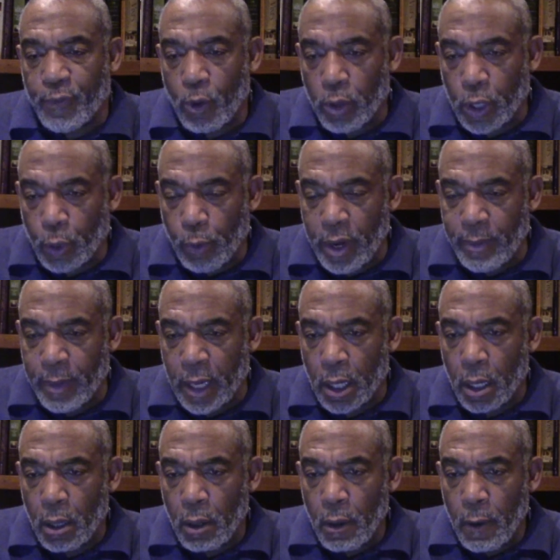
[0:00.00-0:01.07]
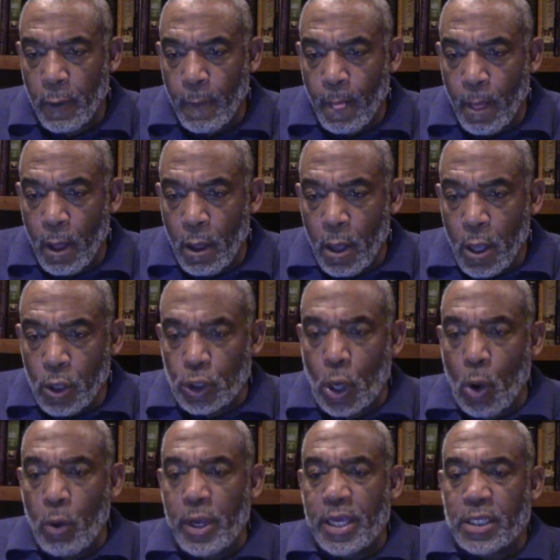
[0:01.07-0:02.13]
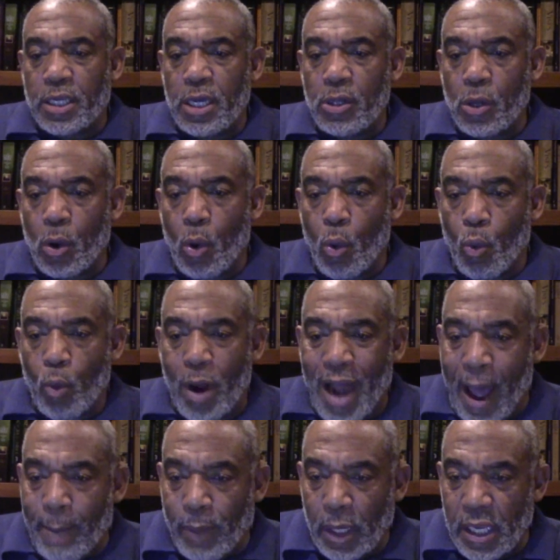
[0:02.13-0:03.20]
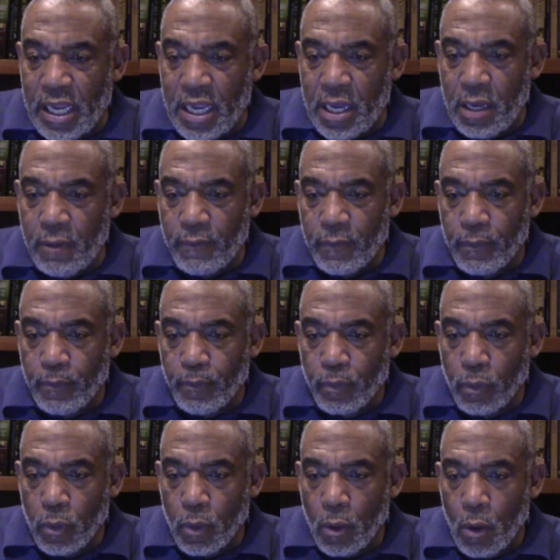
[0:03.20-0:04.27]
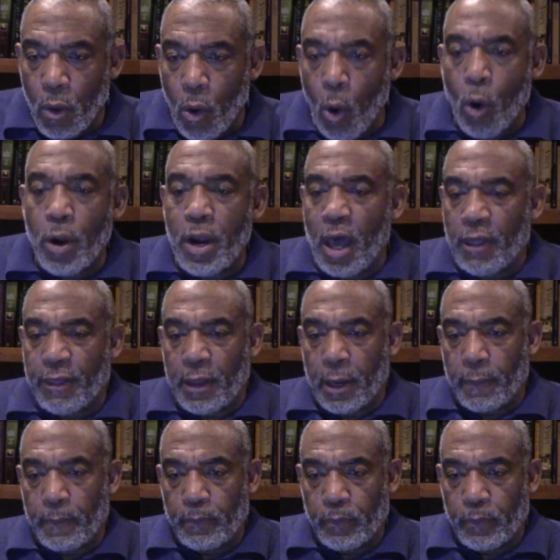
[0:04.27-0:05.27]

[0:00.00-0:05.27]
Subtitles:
for agreement. So it's either what I believe or nothing.